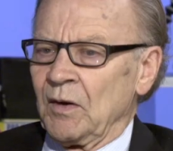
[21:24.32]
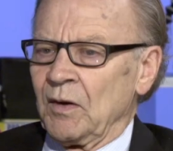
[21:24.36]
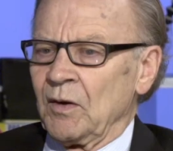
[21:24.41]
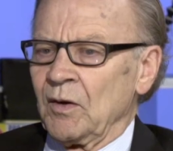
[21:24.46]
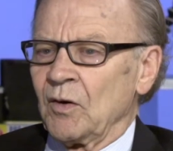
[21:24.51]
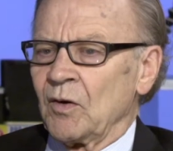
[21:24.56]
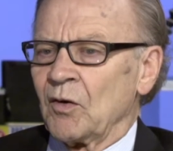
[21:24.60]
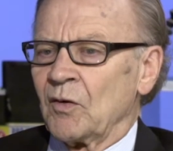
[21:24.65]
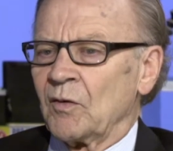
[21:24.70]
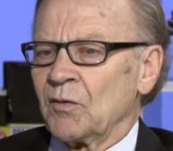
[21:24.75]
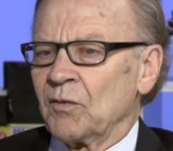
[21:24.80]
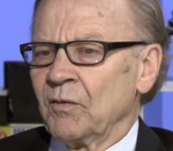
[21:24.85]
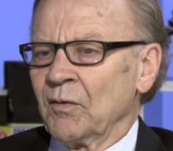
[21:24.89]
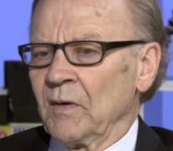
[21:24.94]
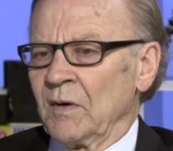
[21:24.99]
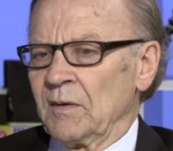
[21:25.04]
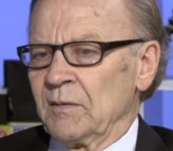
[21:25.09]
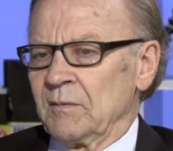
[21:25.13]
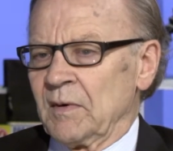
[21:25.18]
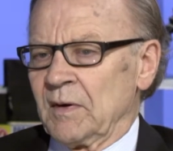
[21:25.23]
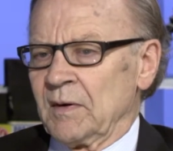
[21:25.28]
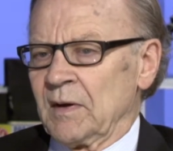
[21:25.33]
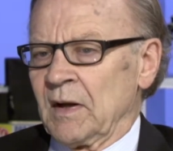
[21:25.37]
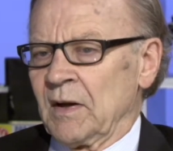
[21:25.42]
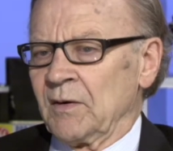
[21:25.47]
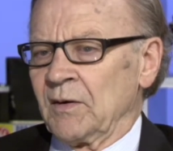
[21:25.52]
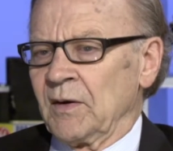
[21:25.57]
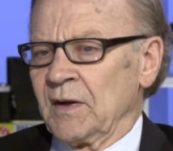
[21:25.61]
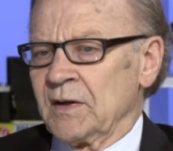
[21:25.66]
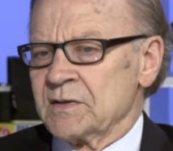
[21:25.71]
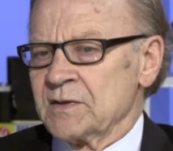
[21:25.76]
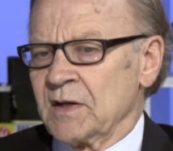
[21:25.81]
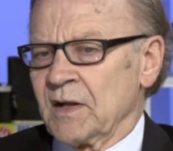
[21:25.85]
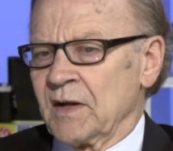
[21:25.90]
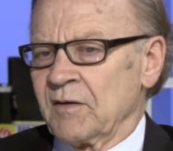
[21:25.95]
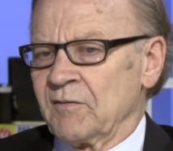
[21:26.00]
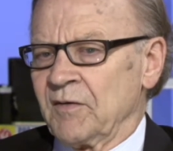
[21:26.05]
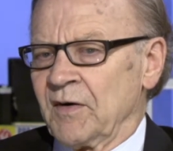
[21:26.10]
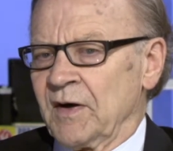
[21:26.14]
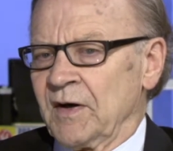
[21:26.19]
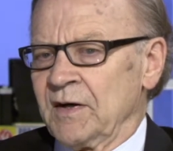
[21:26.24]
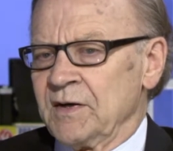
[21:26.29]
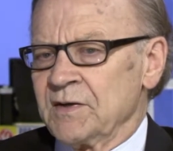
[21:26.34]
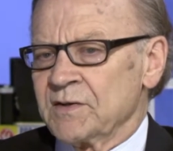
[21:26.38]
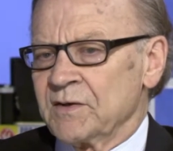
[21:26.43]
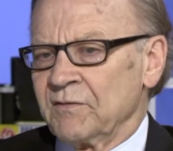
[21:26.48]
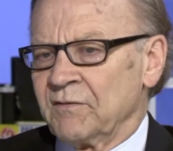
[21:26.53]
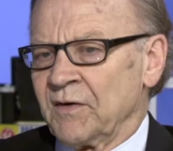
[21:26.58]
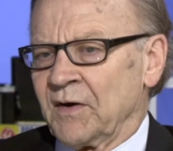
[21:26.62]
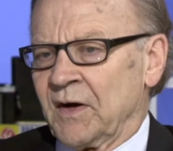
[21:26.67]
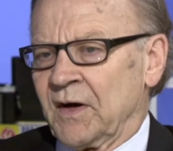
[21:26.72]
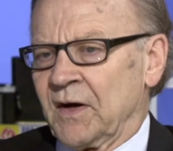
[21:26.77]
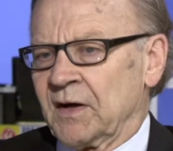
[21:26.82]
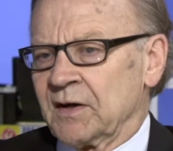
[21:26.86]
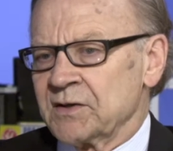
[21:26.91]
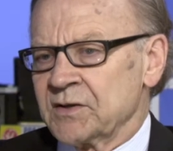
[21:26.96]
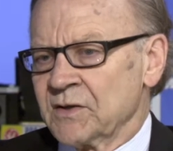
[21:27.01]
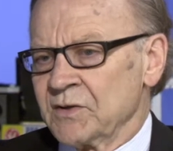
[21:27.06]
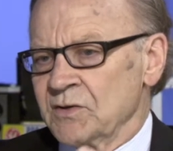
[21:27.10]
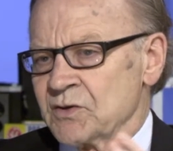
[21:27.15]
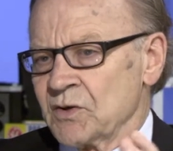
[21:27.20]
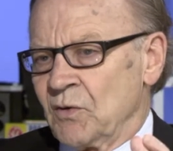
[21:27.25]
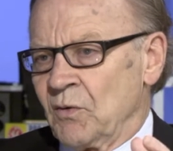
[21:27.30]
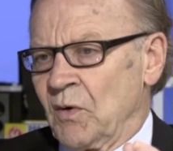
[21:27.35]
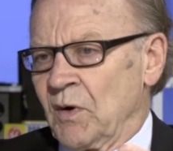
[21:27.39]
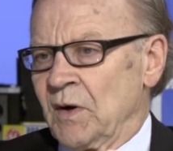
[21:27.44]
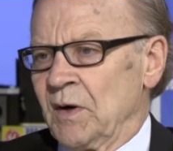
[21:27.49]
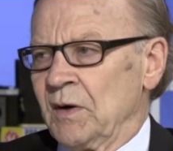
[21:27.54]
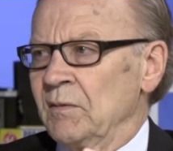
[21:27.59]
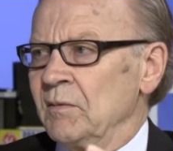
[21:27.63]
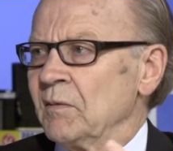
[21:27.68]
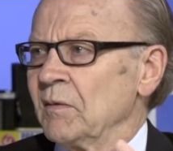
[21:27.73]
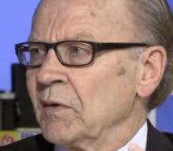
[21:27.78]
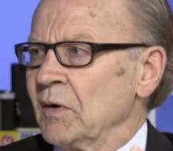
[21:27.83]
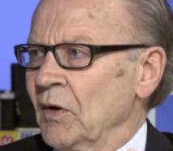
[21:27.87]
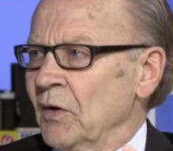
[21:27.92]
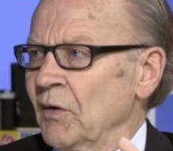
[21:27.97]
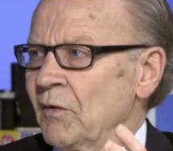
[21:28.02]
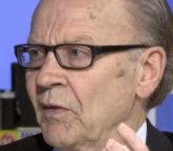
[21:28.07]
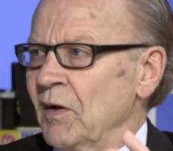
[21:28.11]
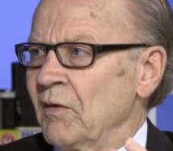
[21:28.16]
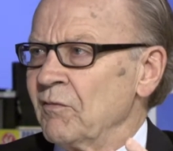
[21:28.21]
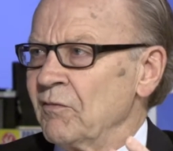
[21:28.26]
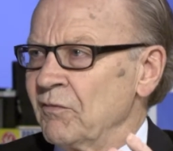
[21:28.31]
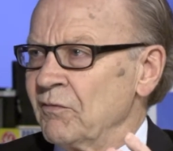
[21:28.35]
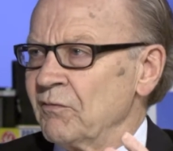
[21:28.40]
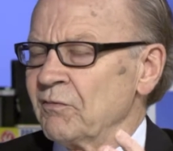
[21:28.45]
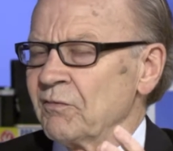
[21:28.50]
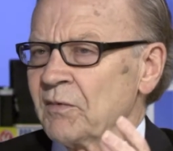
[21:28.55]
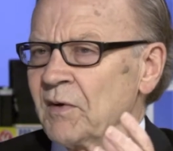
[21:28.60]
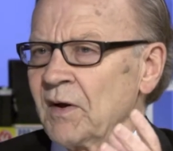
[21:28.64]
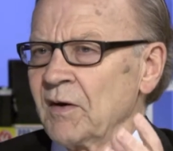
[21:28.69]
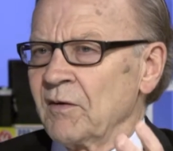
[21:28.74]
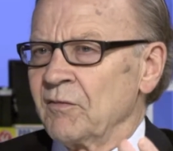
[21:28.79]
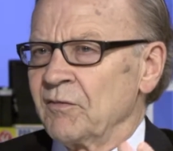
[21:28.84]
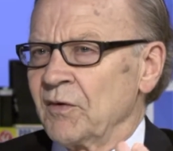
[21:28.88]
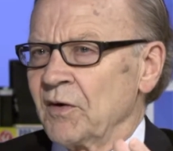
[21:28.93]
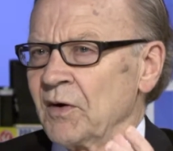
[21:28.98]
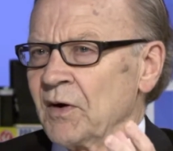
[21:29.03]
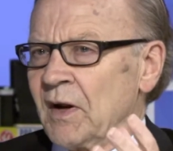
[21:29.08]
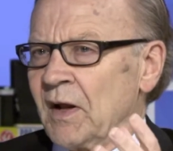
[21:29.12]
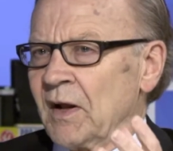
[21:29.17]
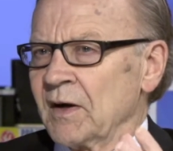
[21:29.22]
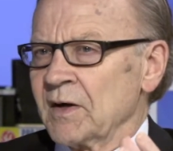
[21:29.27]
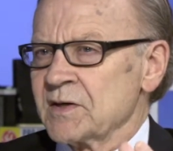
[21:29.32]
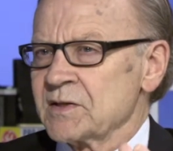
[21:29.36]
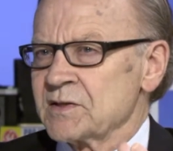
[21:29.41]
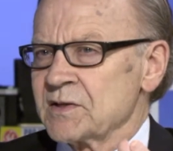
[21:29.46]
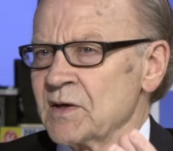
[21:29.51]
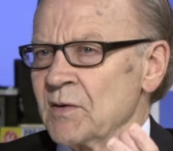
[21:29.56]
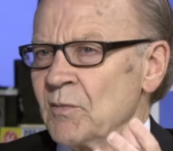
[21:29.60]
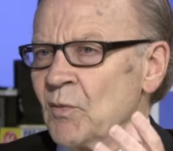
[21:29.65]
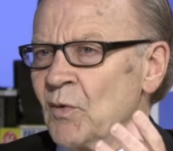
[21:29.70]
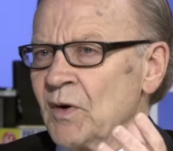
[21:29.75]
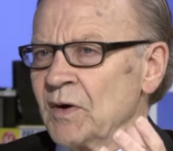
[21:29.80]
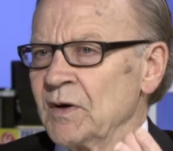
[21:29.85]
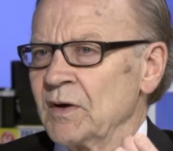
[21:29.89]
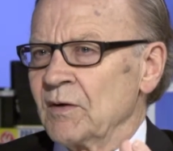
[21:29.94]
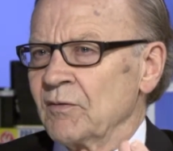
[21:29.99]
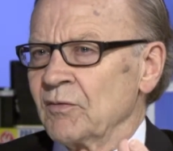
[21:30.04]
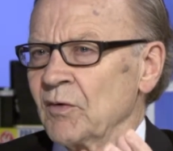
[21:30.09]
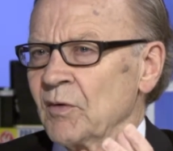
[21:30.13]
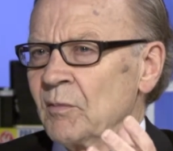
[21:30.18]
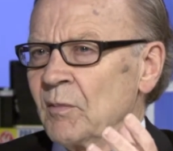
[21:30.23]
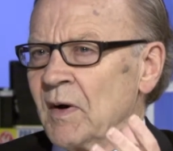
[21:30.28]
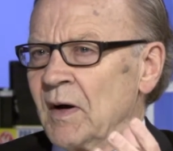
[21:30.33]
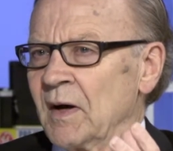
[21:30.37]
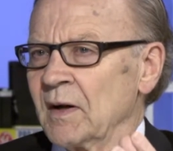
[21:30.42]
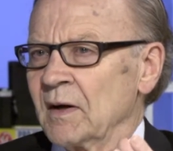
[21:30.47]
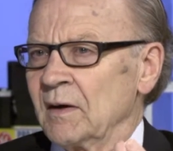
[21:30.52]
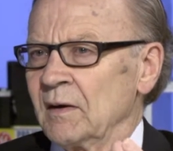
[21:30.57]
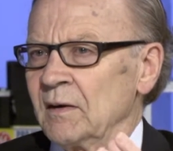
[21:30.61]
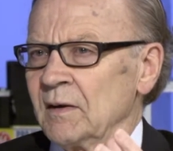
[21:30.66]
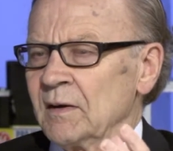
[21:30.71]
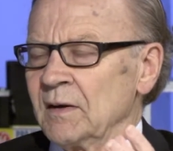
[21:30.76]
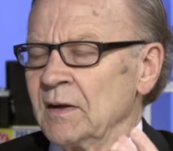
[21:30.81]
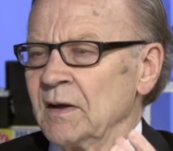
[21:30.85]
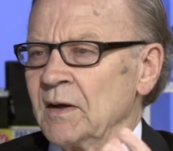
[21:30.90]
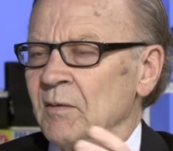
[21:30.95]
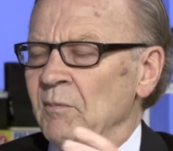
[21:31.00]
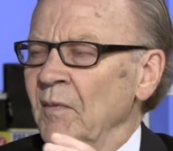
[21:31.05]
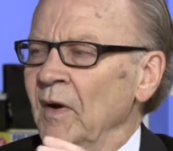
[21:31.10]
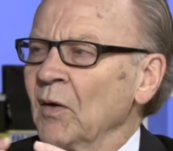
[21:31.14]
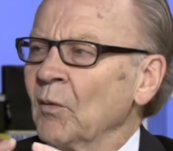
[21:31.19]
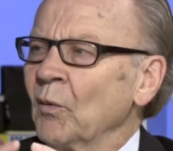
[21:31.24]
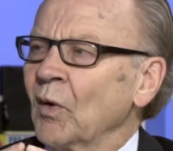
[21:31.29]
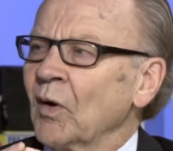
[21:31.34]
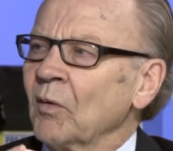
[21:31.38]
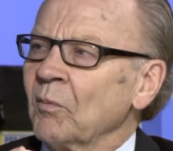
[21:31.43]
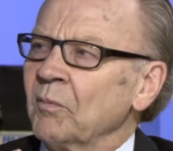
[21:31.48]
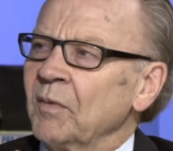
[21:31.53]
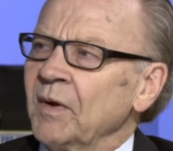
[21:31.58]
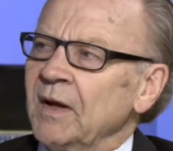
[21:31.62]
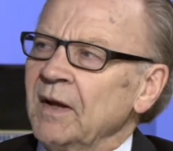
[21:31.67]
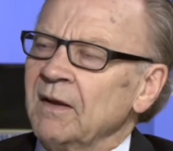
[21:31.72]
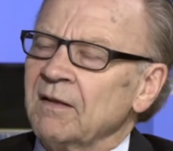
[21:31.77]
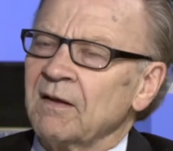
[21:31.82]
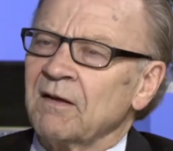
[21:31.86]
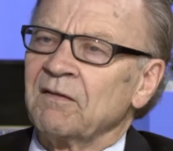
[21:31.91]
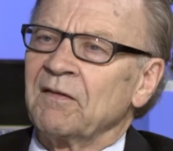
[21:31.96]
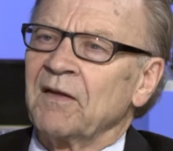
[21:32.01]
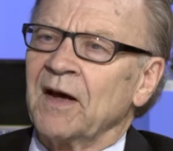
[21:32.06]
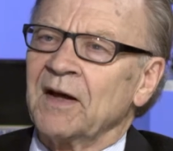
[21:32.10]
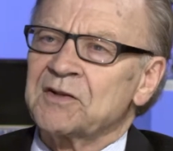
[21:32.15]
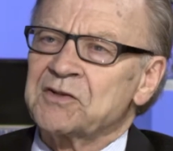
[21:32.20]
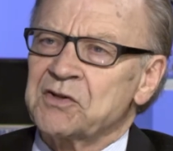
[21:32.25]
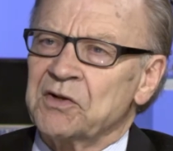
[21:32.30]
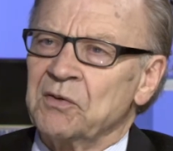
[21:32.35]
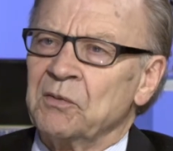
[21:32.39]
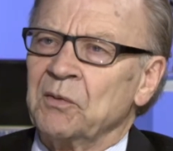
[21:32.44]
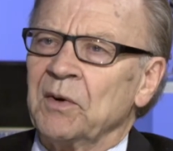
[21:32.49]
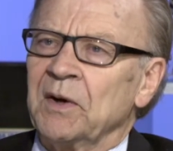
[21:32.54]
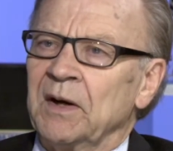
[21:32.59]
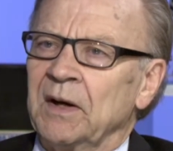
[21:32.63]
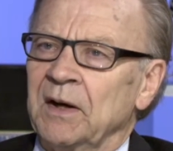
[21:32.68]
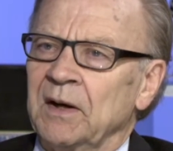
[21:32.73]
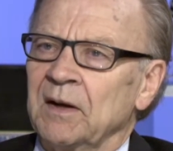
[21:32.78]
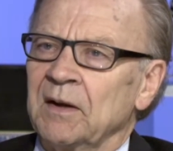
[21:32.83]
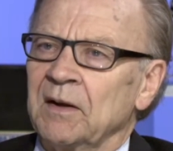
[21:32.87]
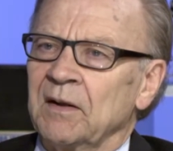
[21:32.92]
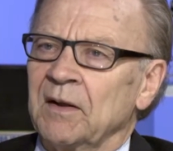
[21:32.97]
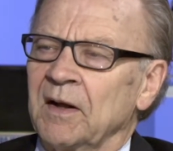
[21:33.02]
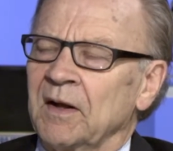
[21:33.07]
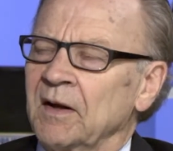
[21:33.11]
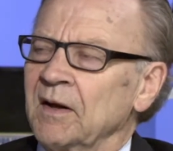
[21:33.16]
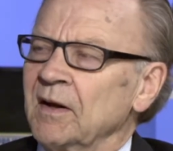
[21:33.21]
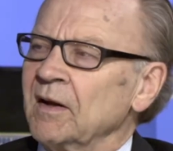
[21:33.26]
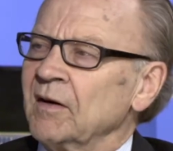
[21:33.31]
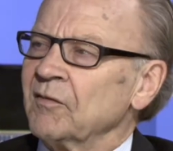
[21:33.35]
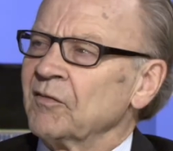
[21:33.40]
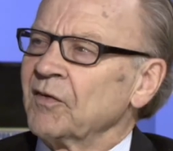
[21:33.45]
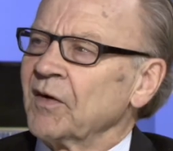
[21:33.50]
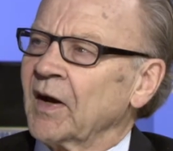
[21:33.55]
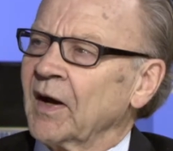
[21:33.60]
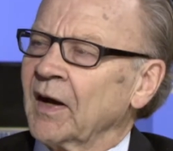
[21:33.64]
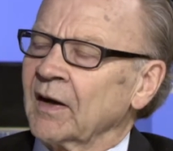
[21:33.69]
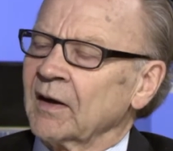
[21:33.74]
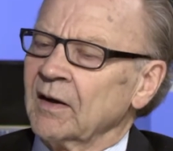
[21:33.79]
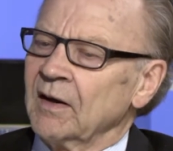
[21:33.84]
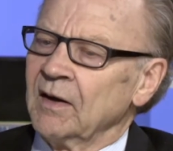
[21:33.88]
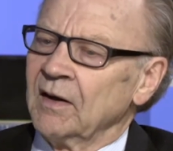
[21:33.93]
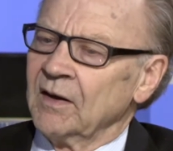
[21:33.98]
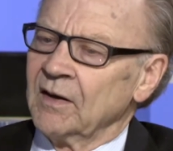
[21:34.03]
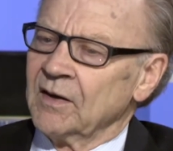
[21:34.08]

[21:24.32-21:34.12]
you know. Outlets like Vice and Vox and so on, you know, they've kind of figured out a somewhat different model, and it may well be that that's the way that, in fact,